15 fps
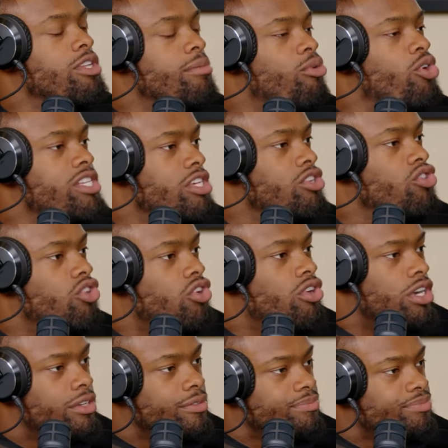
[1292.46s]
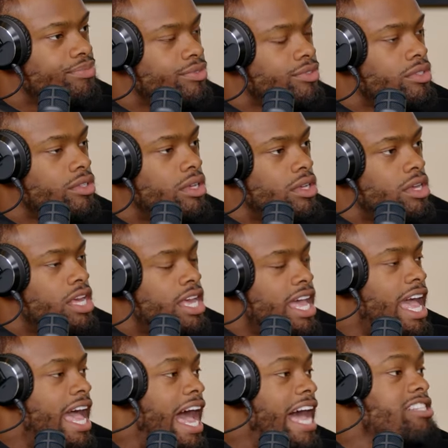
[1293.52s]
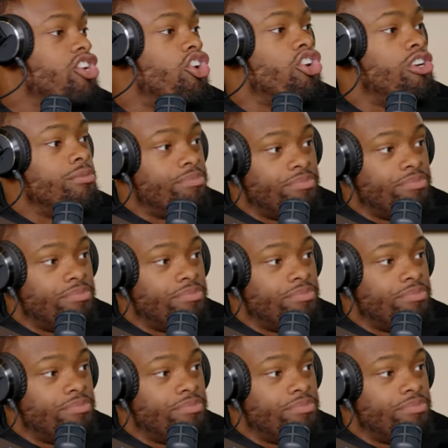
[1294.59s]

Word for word: the boys in New York. It was Thibodeaux. Yeah, no, I'm not taking them. I told them.